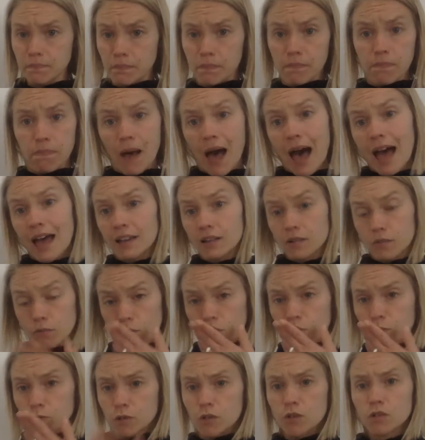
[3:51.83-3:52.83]

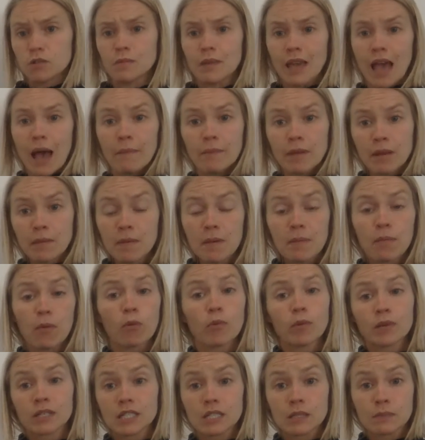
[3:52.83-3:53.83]
how many people
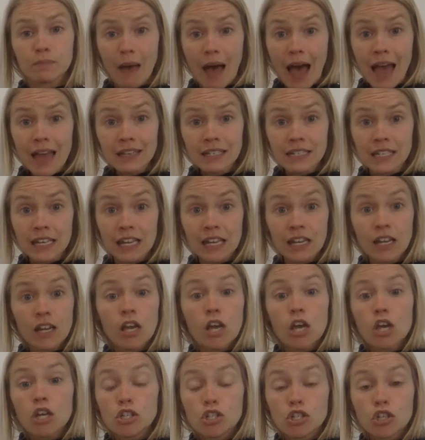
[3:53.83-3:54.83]
responded
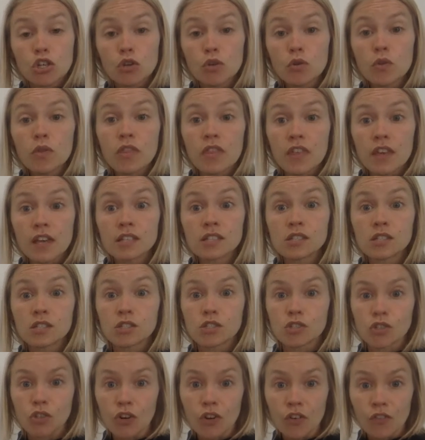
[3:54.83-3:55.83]
to this
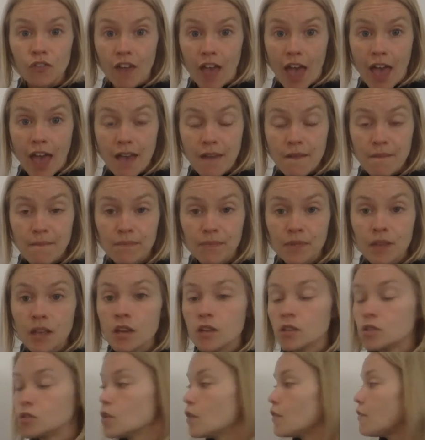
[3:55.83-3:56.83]
survey?
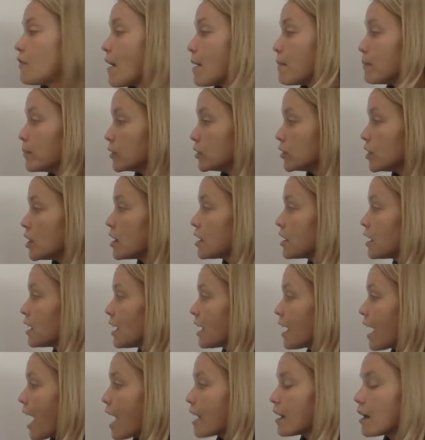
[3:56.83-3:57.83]
So if I'm
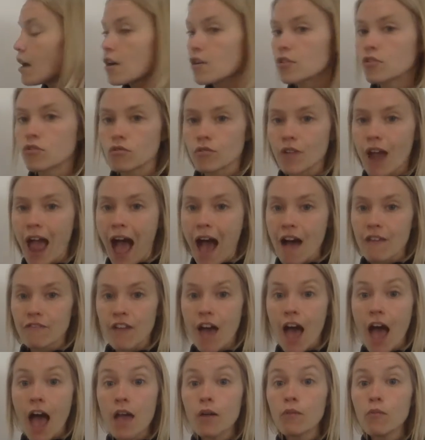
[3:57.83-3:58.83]
looking at our graph,
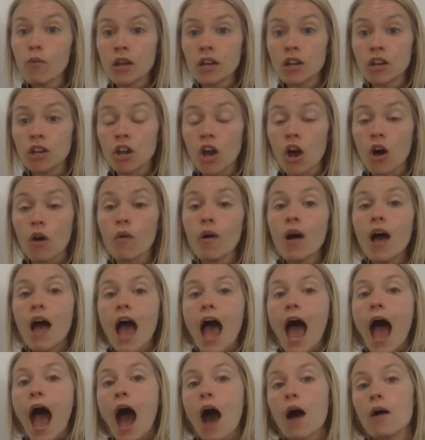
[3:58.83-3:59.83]
I want to know
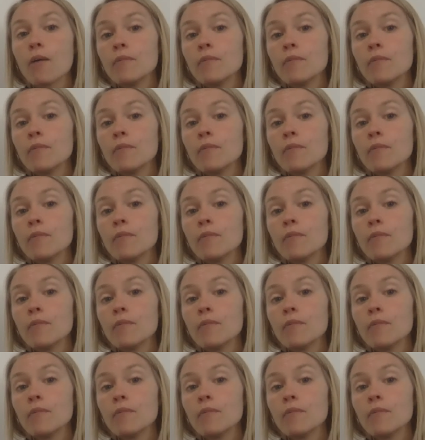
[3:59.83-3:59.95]
how